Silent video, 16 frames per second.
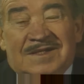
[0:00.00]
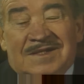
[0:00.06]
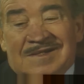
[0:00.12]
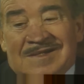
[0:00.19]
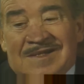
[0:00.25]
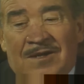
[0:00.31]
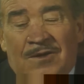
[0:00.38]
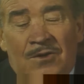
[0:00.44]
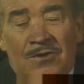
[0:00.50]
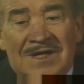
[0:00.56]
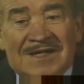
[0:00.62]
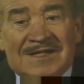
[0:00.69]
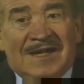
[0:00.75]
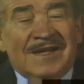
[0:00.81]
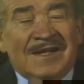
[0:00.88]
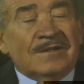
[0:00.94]
The
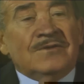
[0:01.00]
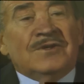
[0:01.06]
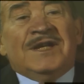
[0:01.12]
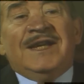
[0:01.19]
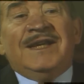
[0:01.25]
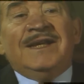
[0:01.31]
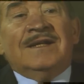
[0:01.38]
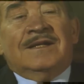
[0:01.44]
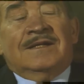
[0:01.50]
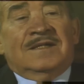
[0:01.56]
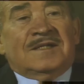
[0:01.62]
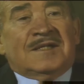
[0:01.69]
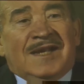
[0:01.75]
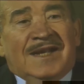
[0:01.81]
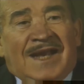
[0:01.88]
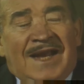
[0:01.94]
whole attack on
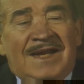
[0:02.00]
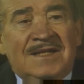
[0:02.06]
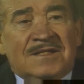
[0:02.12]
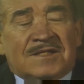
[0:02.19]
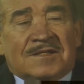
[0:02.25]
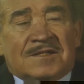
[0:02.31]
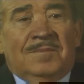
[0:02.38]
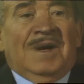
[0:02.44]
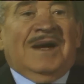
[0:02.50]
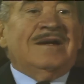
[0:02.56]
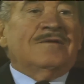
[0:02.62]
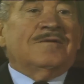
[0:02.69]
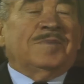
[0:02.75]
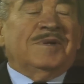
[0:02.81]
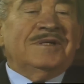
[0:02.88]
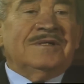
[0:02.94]
England is against my
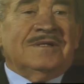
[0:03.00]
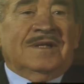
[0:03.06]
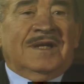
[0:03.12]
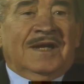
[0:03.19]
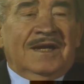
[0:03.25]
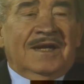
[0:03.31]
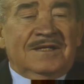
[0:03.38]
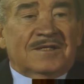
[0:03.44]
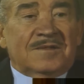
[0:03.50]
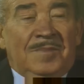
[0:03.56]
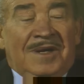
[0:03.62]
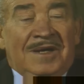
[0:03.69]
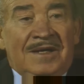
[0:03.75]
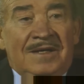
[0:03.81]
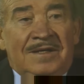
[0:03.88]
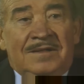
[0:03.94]
opinion,
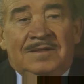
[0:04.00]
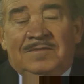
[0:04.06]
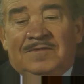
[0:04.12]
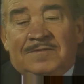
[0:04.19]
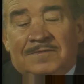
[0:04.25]
against my